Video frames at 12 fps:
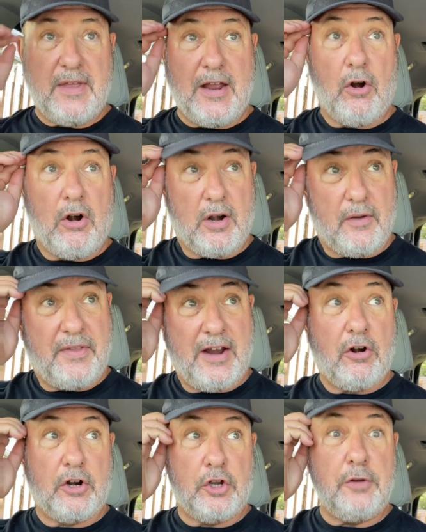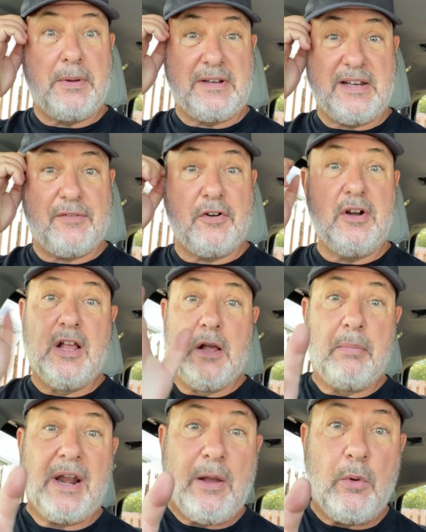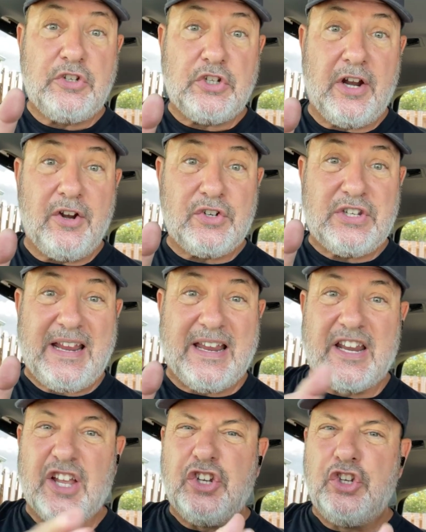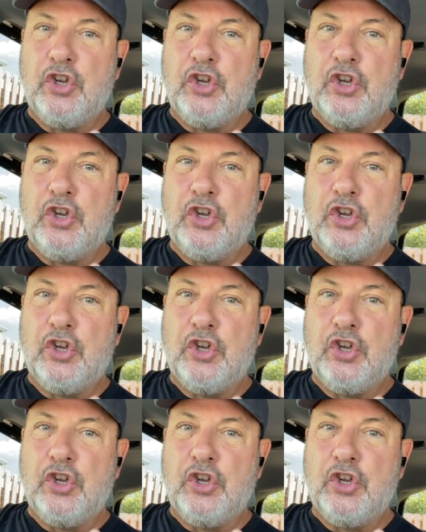They are a good bit different, but I want you to understand,